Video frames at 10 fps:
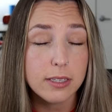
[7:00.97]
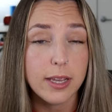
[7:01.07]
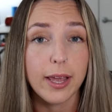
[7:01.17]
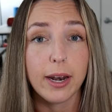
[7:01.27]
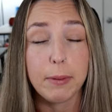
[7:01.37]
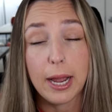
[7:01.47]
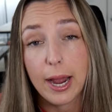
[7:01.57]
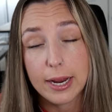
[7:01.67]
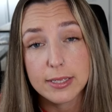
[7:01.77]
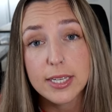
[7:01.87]
and by
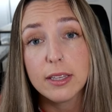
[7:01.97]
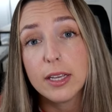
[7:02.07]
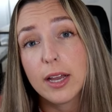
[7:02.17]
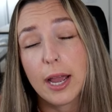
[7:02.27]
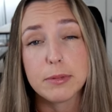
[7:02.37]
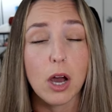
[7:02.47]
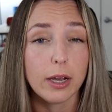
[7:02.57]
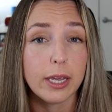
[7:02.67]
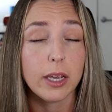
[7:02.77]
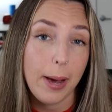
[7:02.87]
high ceiling, I'm
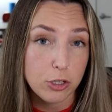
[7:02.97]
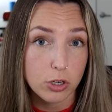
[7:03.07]
talking Patrick